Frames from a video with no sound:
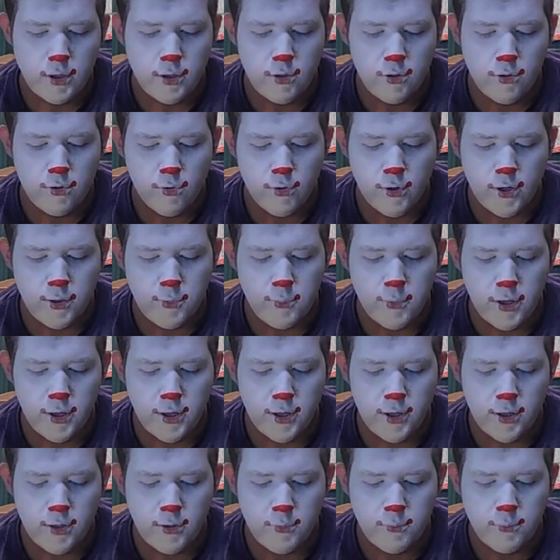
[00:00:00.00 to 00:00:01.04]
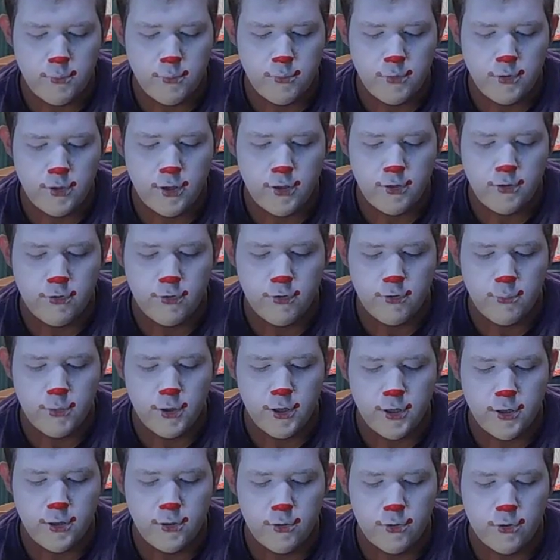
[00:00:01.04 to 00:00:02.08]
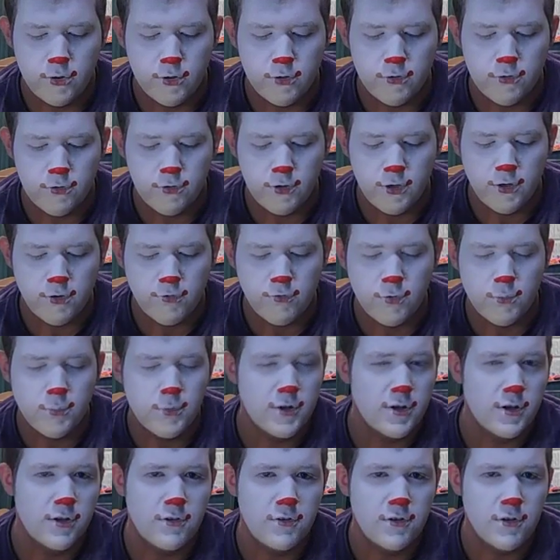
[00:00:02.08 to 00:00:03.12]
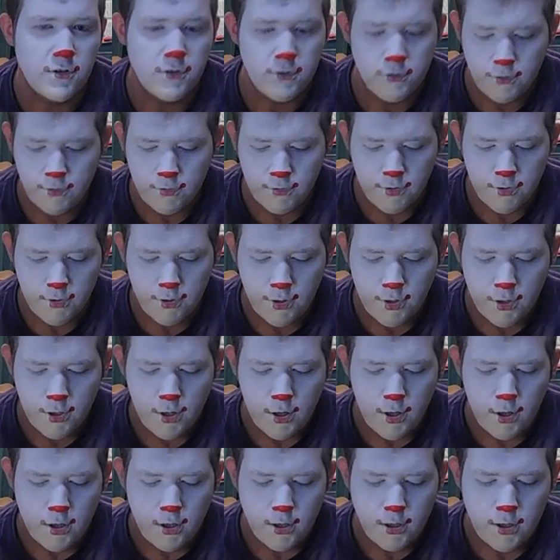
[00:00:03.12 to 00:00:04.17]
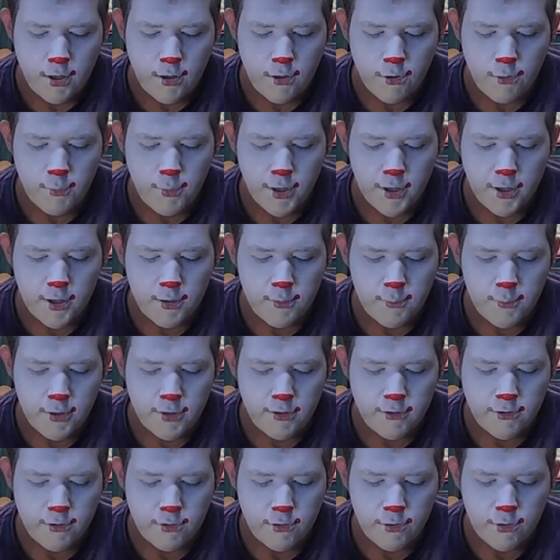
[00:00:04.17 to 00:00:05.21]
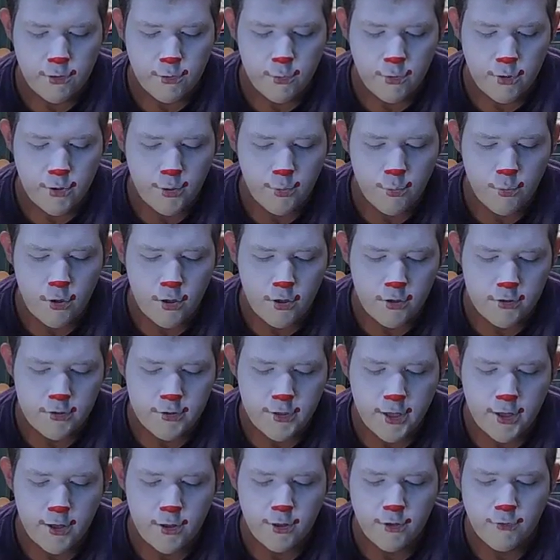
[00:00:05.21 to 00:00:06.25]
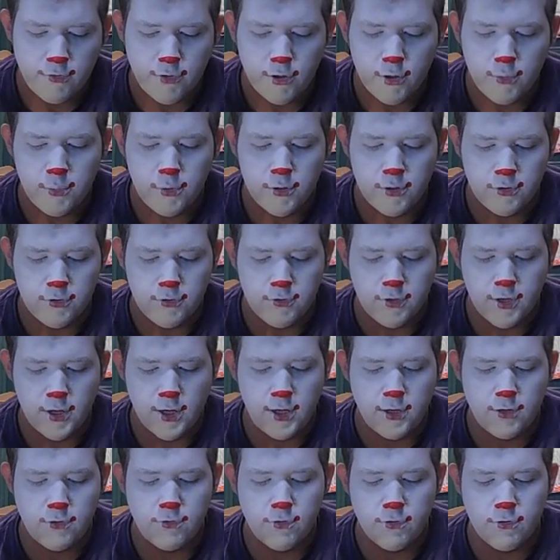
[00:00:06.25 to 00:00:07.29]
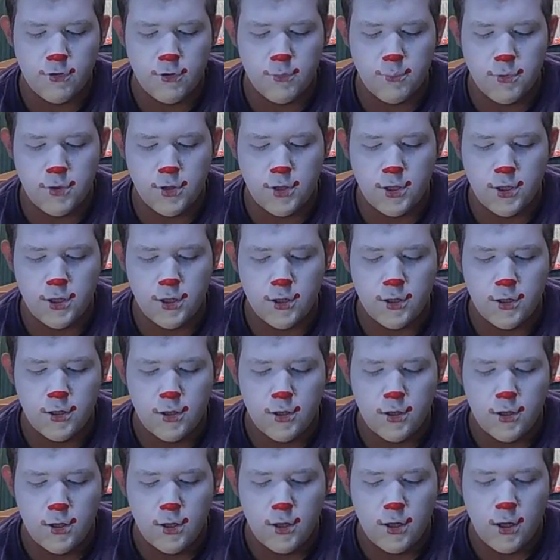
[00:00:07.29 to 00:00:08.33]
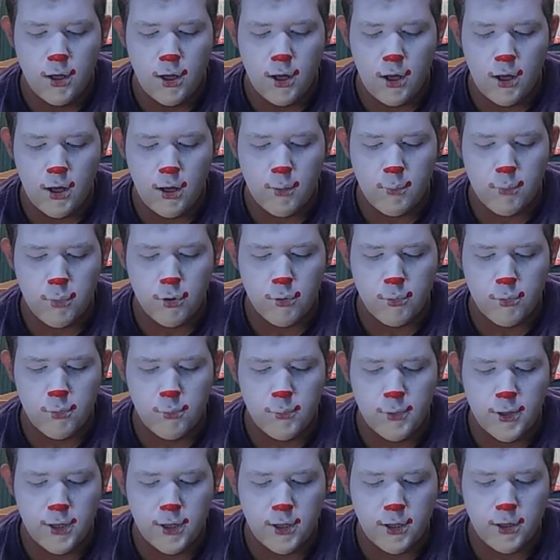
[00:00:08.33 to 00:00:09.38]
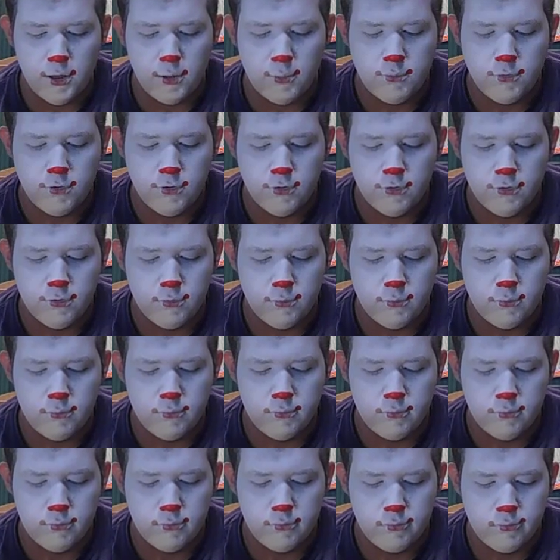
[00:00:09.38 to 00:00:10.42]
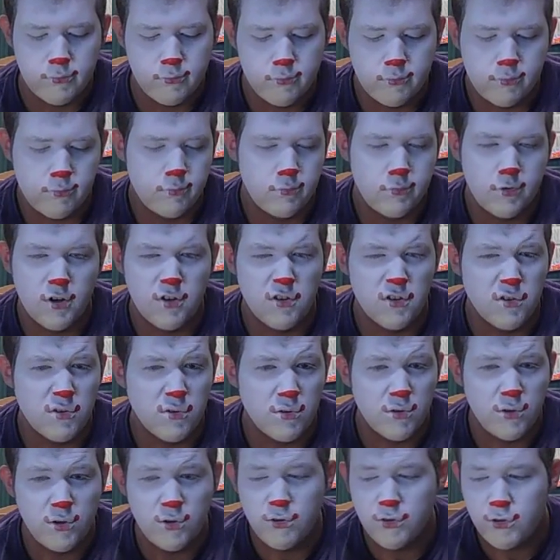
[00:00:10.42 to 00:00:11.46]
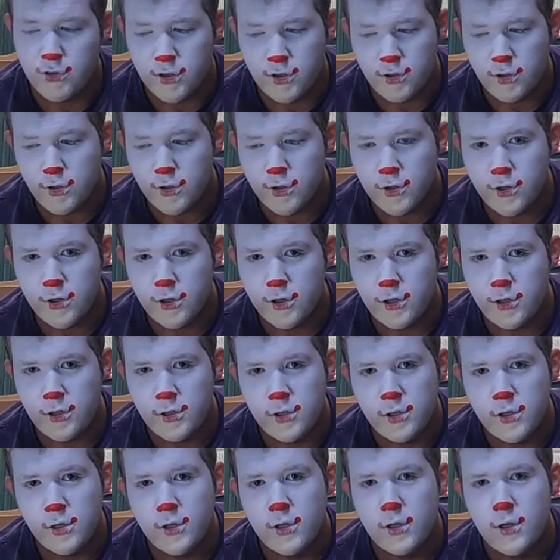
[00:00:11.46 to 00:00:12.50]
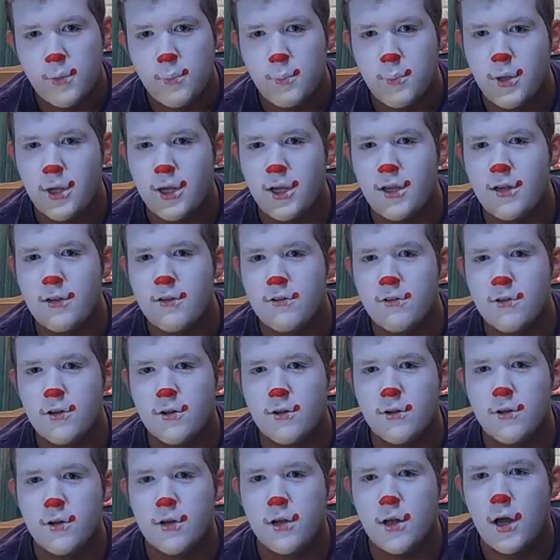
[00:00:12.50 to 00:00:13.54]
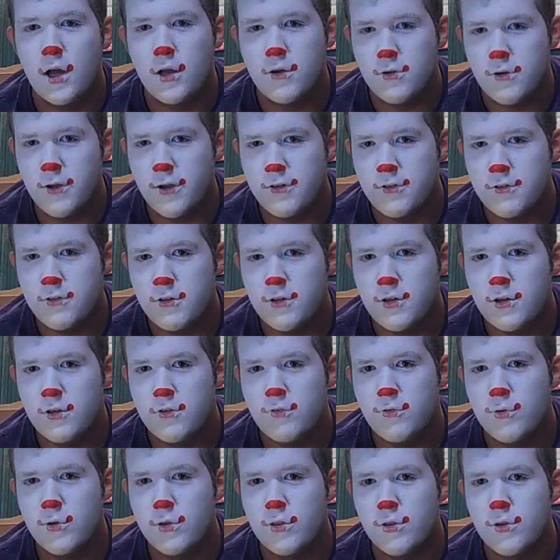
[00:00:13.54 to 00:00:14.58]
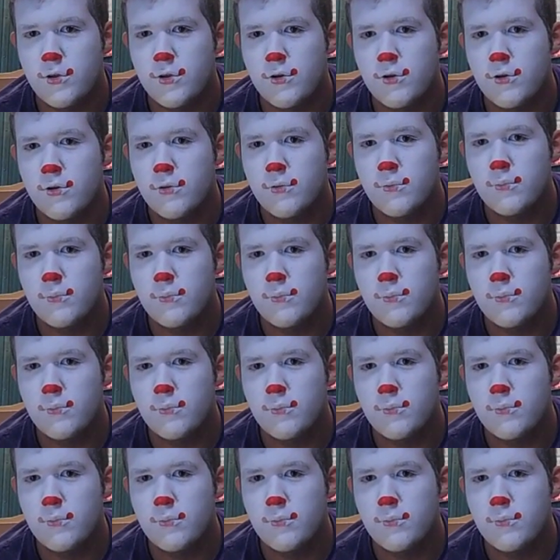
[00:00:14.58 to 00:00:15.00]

Green makeup tends to make you look sick from a distance. Yellow makeup makes you look really washed out if you're up on a stage or something. Purple makeup just doesn't usually look good. Pink is not going to contrast enough with your